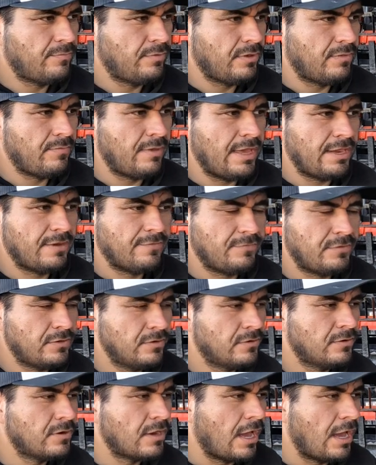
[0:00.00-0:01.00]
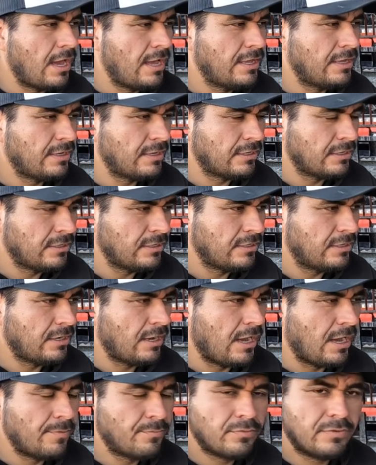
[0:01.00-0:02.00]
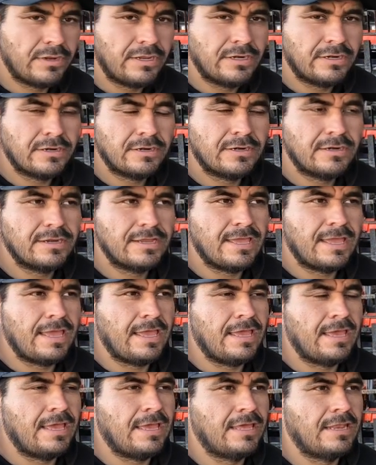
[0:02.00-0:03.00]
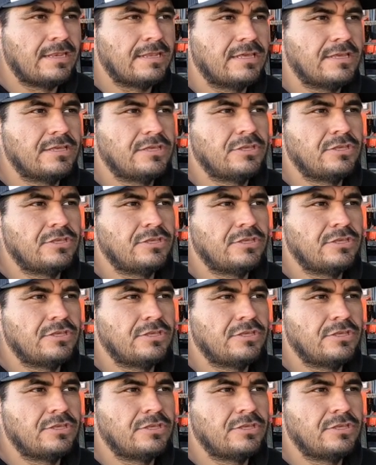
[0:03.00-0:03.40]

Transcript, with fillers: But man, if you're not a good operator and